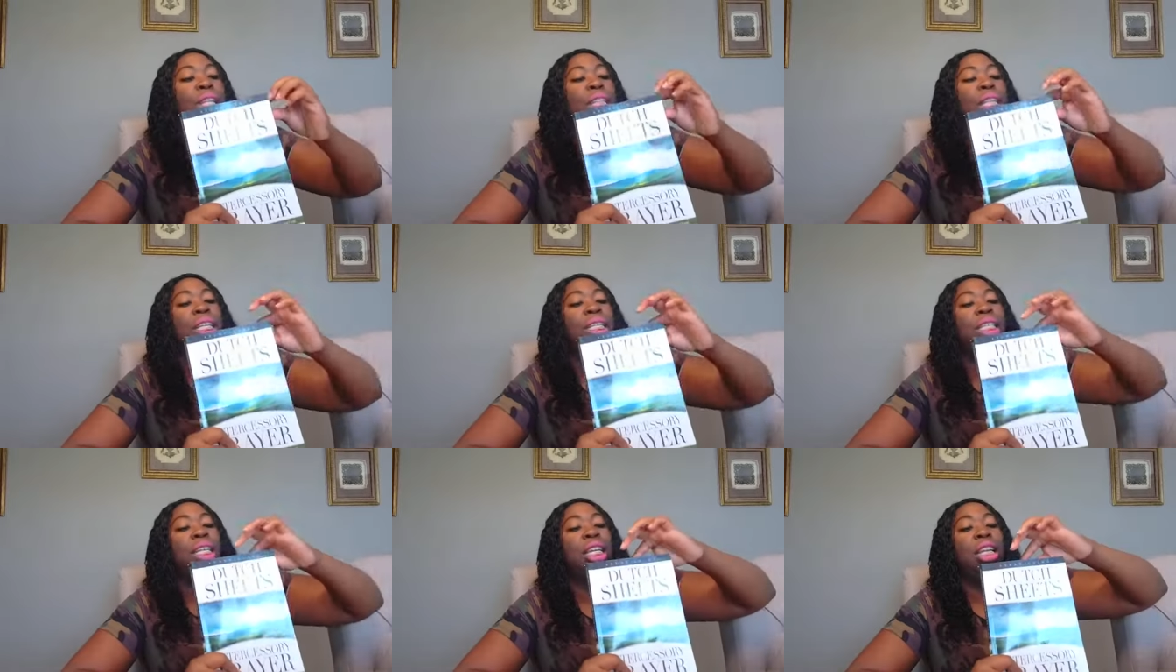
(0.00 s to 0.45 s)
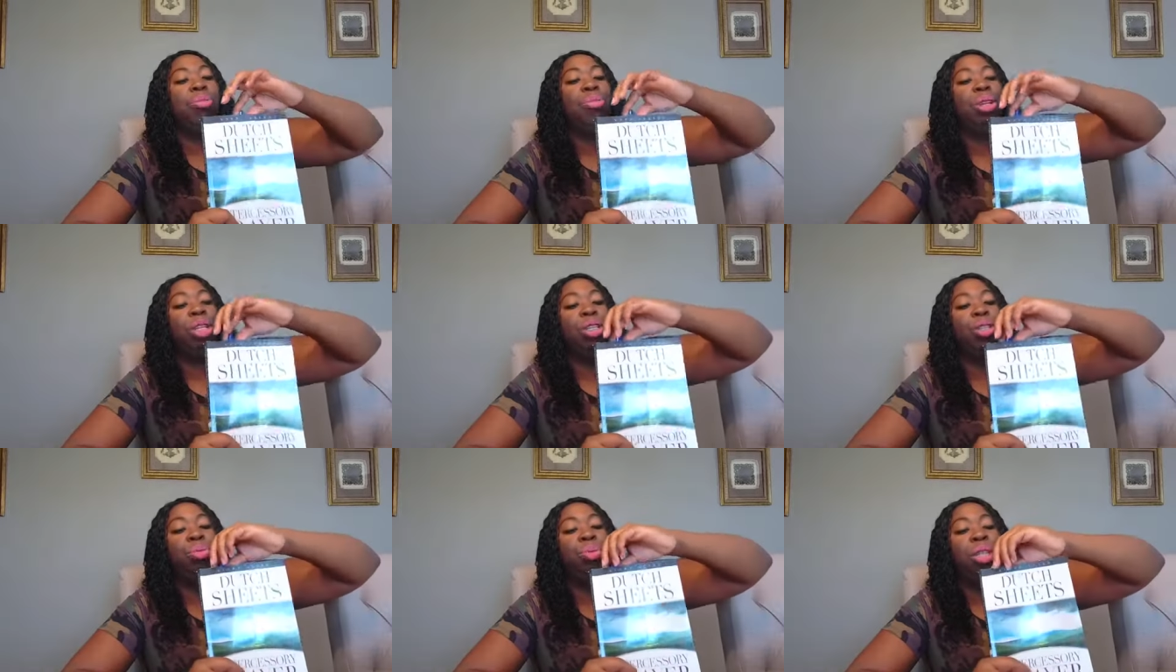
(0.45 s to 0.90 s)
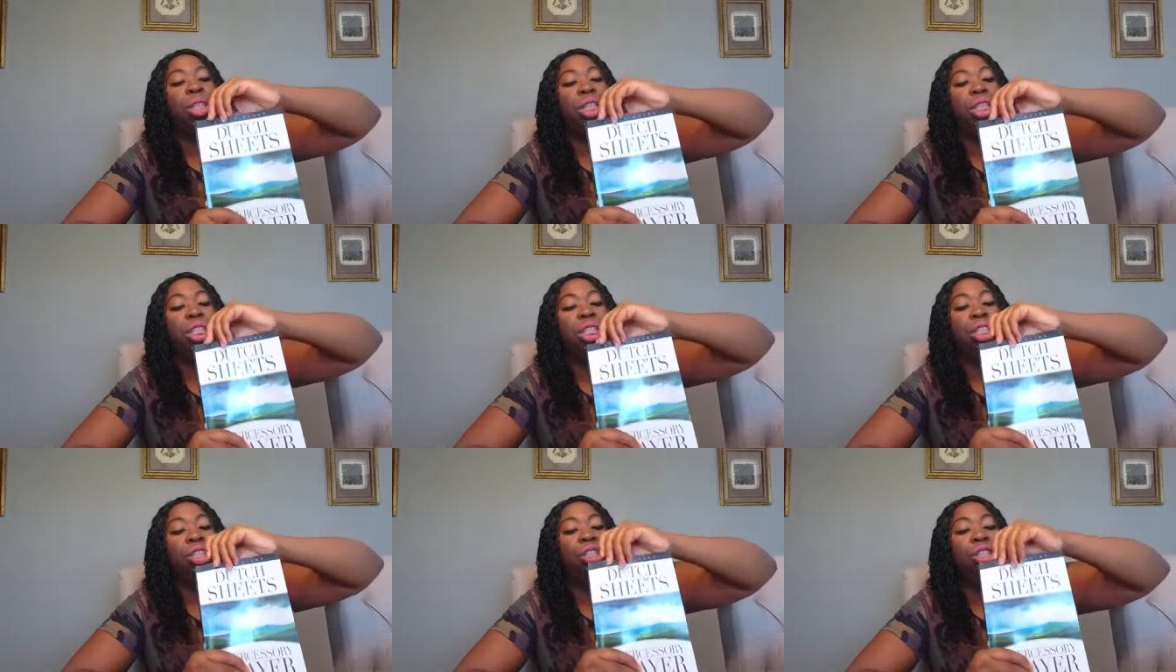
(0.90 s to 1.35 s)
that's going to be doing the
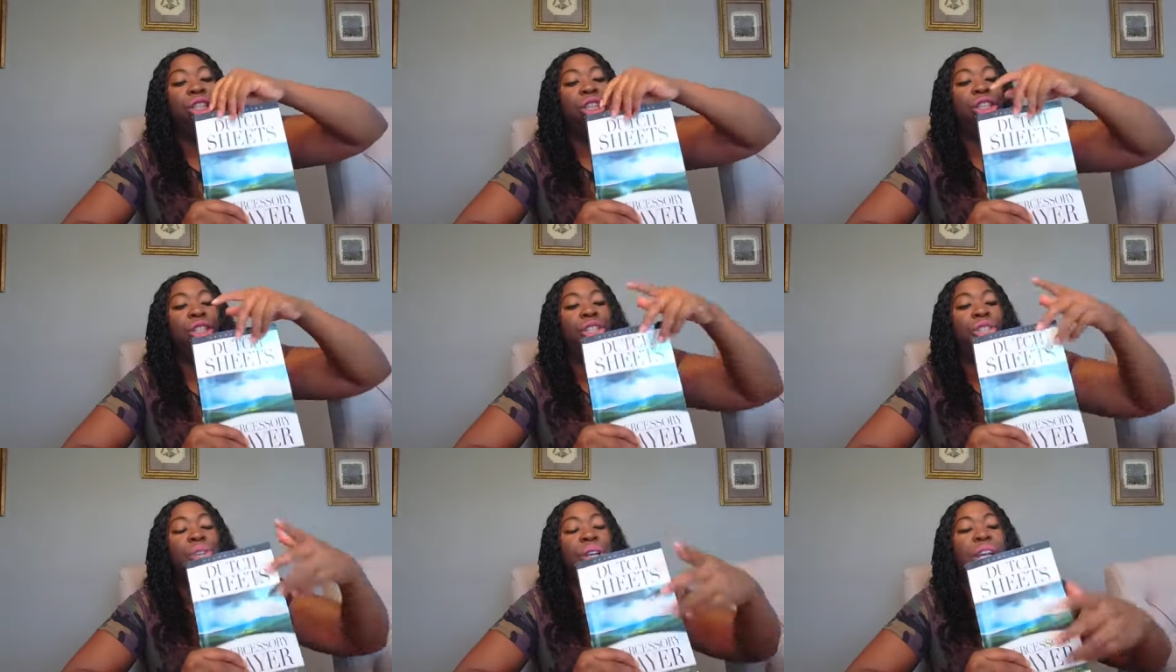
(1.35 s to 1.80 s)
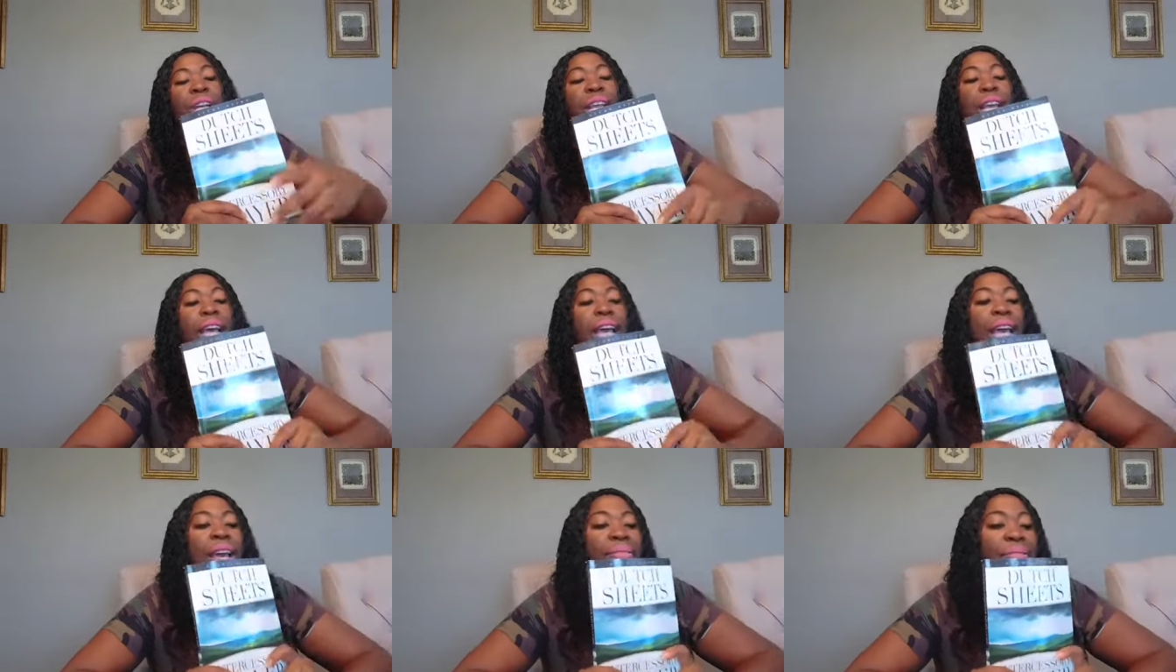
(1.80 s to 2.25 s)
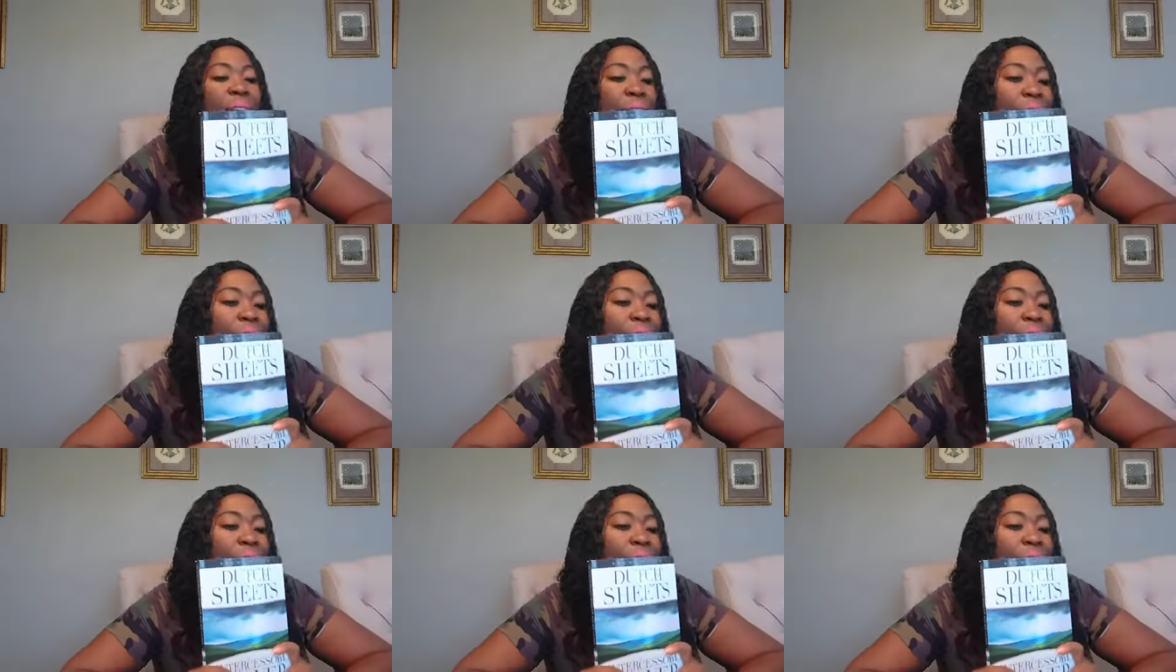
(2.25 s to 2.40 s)
teaching and training. I have a